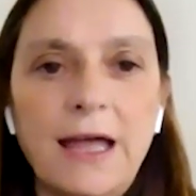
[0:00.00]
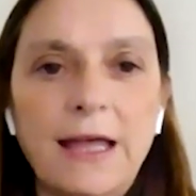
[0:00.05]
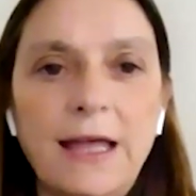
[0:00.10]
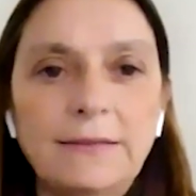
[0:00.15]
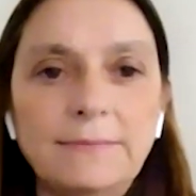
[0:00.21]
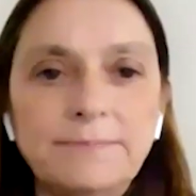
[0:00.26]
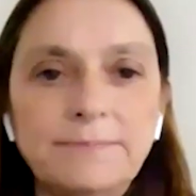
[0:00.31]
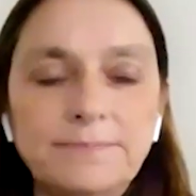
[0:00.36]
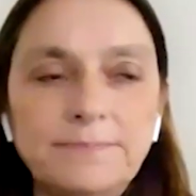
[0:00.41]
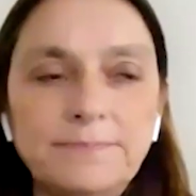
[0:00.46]

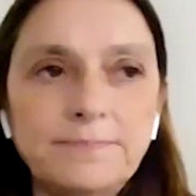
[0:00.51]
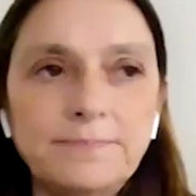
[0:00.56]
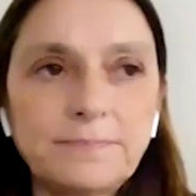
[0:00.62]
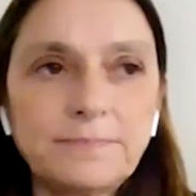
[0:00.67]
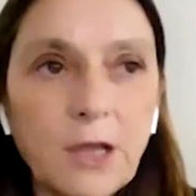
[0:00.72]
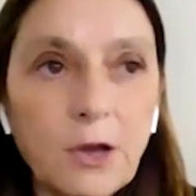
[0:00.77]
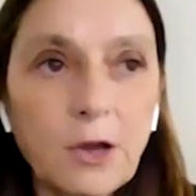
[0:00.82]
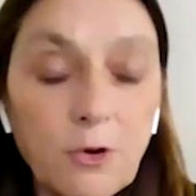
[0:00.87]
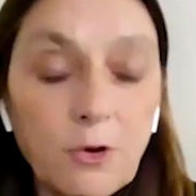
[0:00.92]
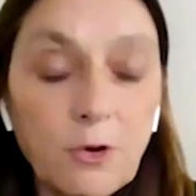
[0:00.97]

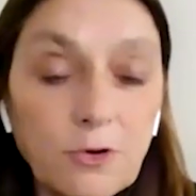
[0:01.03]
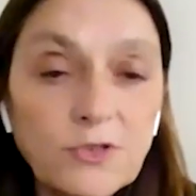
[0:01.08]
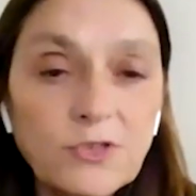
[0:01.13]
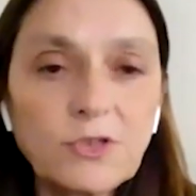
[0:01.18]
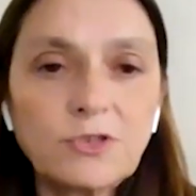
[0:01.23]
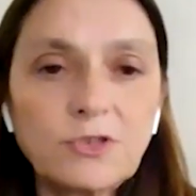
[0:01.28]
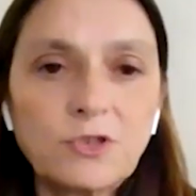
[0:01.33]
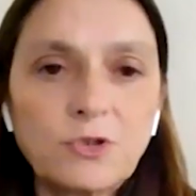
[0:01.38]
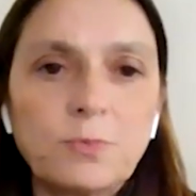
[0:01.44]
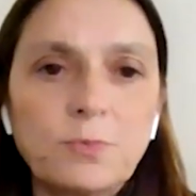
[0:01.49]
and
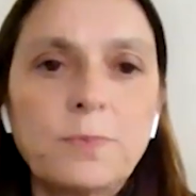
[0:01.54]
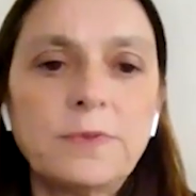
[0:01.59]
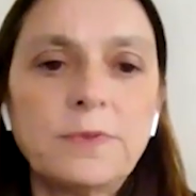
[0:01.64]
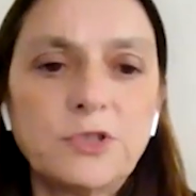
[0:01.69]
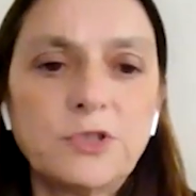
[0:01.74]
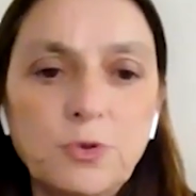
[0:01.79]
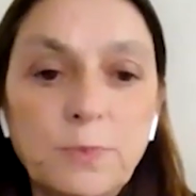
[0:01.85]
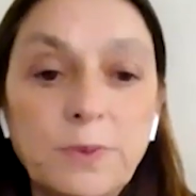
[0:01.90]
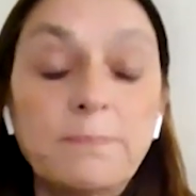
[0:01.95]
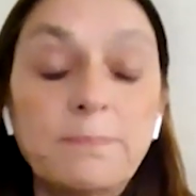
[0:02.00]
also
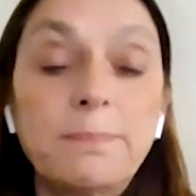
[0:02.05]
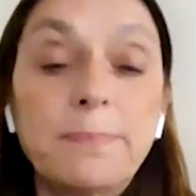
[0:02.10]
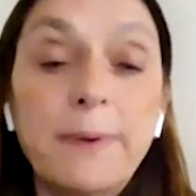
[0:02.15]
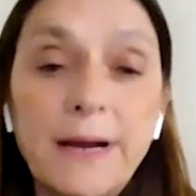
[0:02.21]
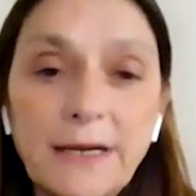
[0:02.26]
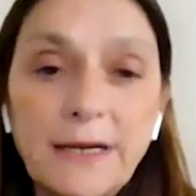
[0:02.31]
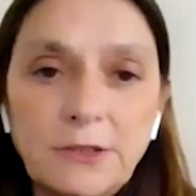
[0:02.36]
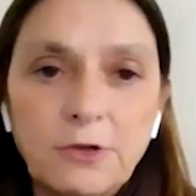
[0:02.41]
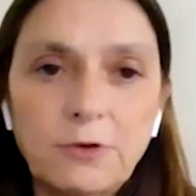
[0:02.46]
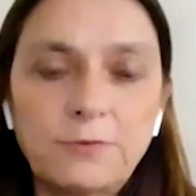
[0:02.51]
to be
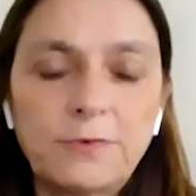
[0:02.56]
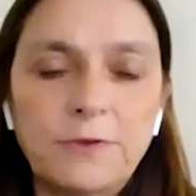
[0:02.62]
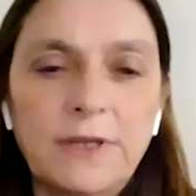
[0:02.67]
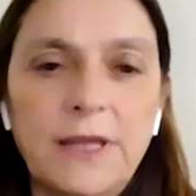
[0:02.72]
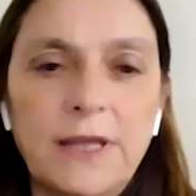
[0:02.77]
part of